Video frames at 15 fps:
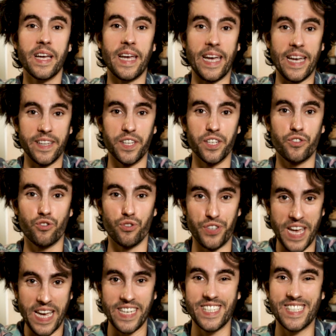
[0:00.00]
in the
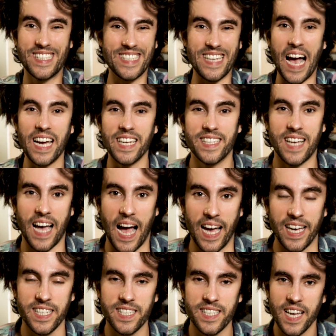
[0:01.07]
today's
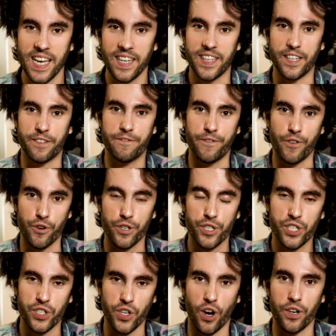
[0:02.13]
zeitgeist that first
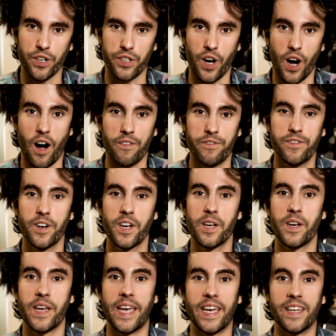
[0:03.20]
started off
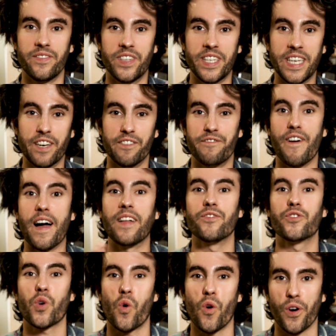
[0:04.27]
in the
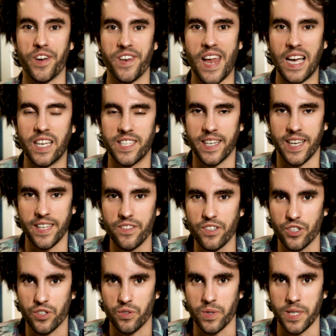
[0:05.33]
event organizing
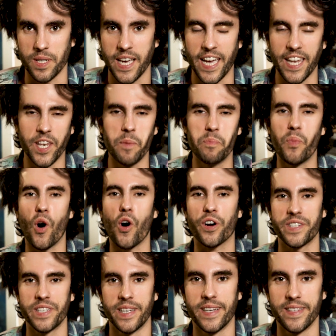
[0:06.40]
industry, in the
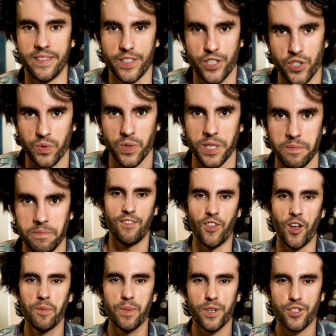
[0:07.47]
party industry.
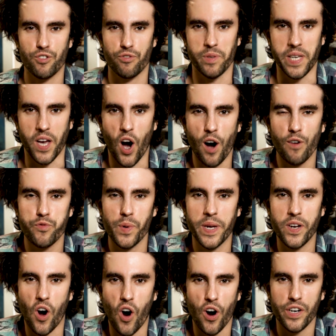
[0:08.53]
Number 3,
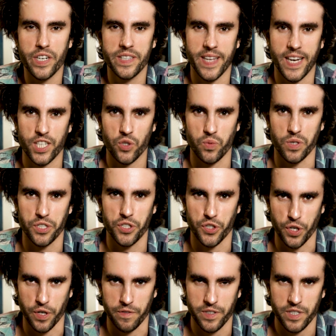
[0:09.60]
offering architectural
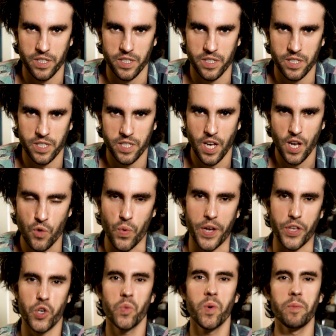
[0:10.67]
services, where
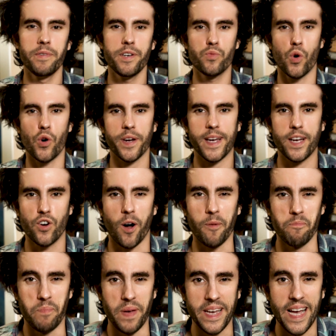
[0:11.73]
you will be working on
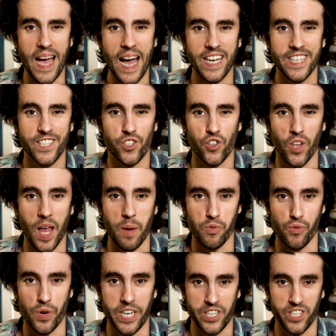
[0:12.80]
big ass
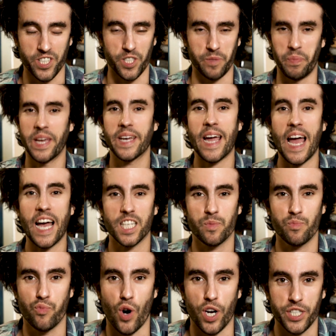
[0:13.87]
collaborations, big ass
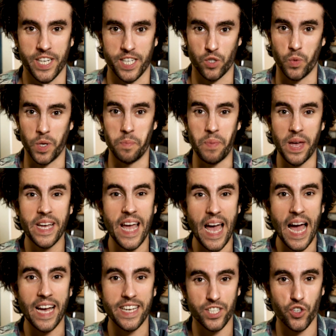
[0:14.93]
projects with big
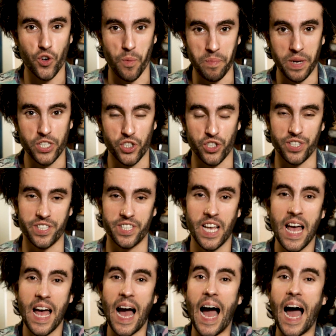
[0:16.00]
ass commissions,
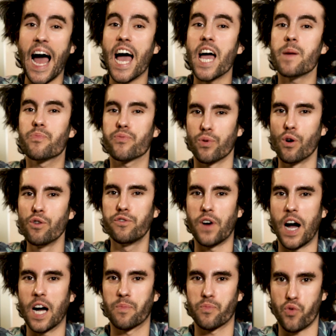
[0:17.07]
high
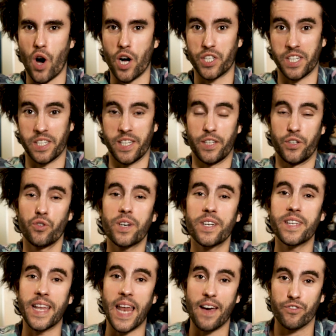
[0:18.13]
profile projects that you can
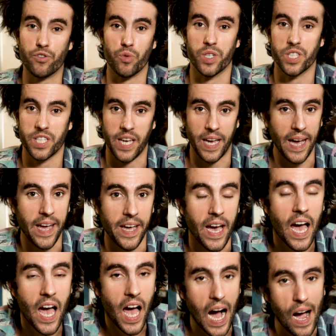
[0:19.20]
then afterwards say, hey,
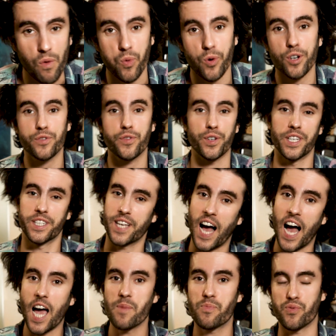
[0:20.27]
I worked for this
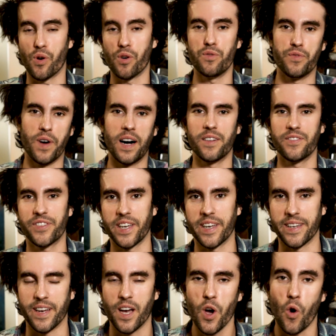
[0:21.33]
high profile thing,
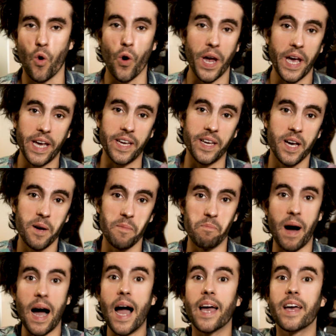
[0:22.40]
or hey,
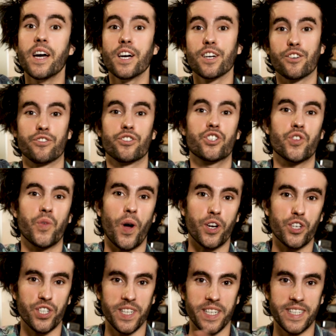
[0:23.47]
my
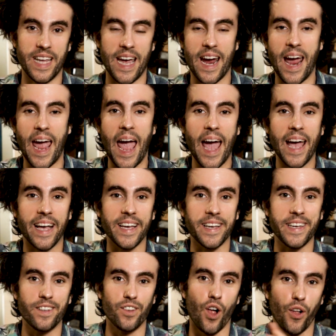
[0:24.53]
construction is there hanging
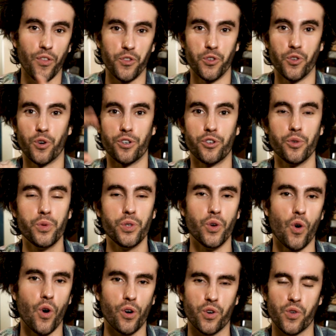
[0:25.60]
in London or New
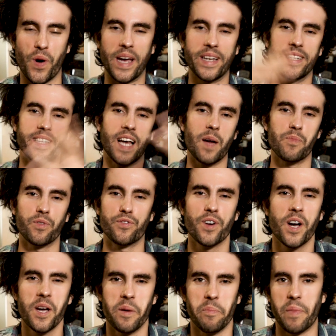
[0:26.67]
York or any type of
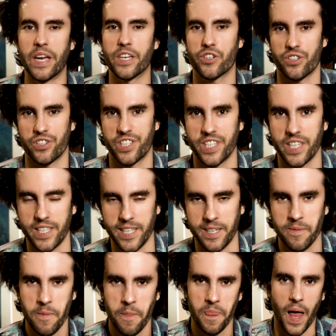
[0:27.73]
major city.
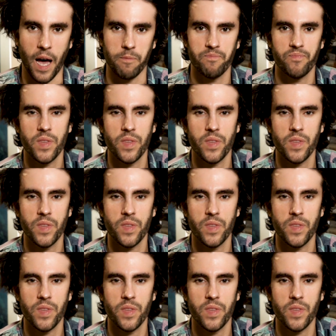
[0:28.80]
Now,